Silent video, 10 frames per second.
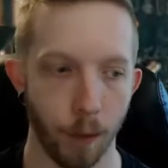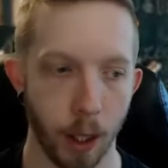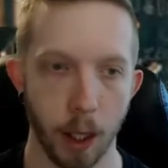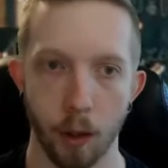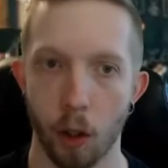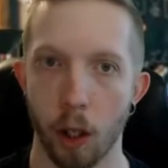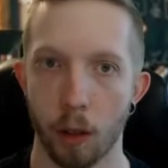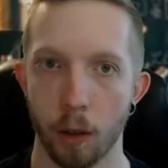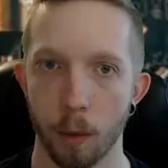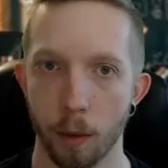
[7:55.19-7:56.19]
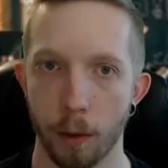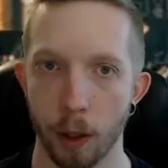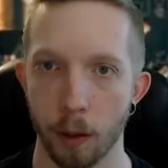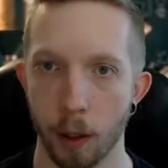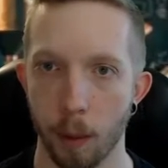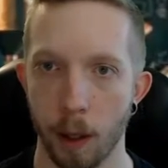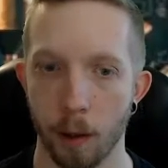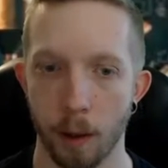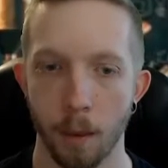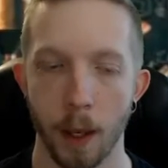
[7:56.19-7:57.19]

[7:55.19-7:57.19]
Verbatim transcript: hot chocolate would feel in your mouth